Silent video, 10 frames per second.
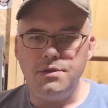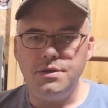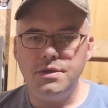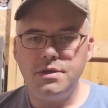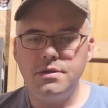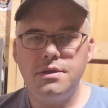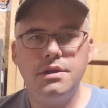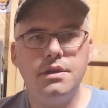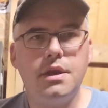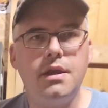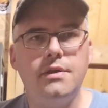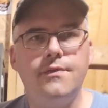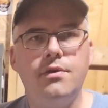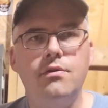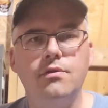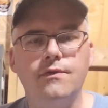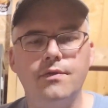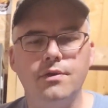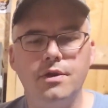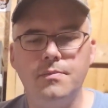This I have owned
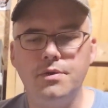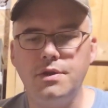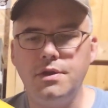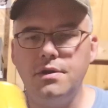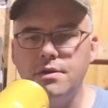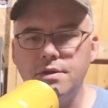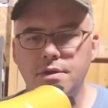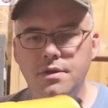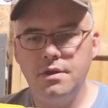for a number of years,